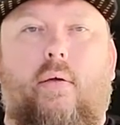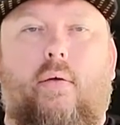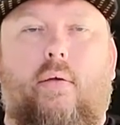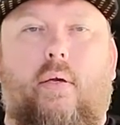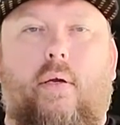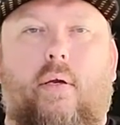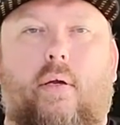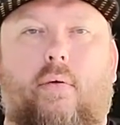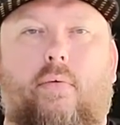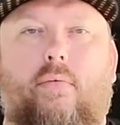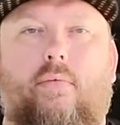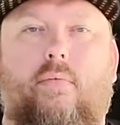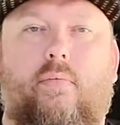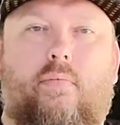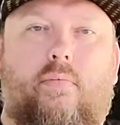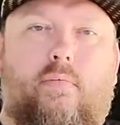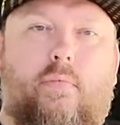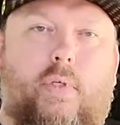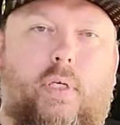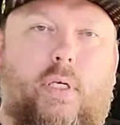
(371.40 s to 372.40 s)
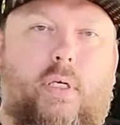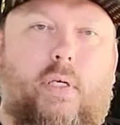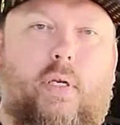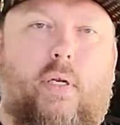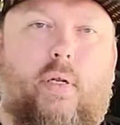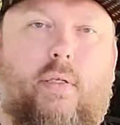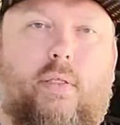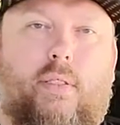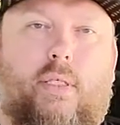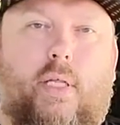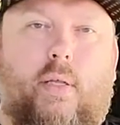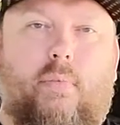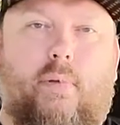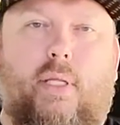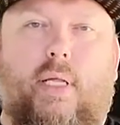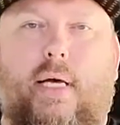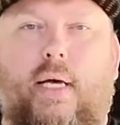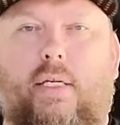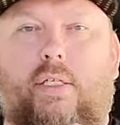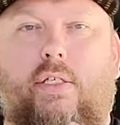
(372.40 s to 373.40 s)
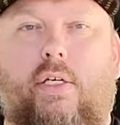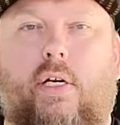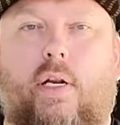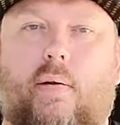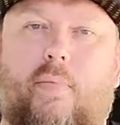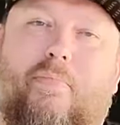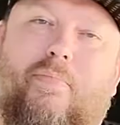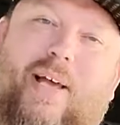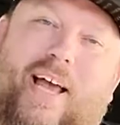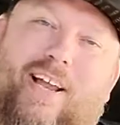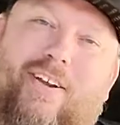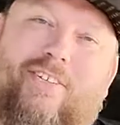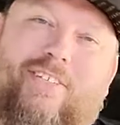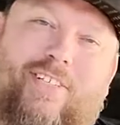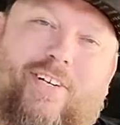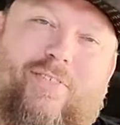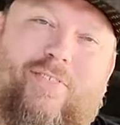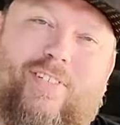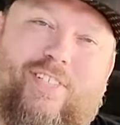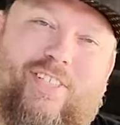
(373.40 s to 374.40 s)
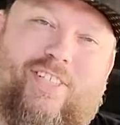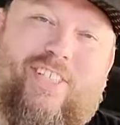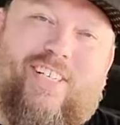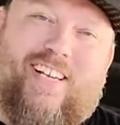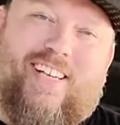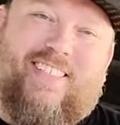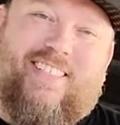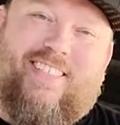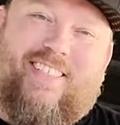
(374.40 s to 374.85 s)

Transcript: you know, say the pledge, or you're gonna pat yourself on the chest.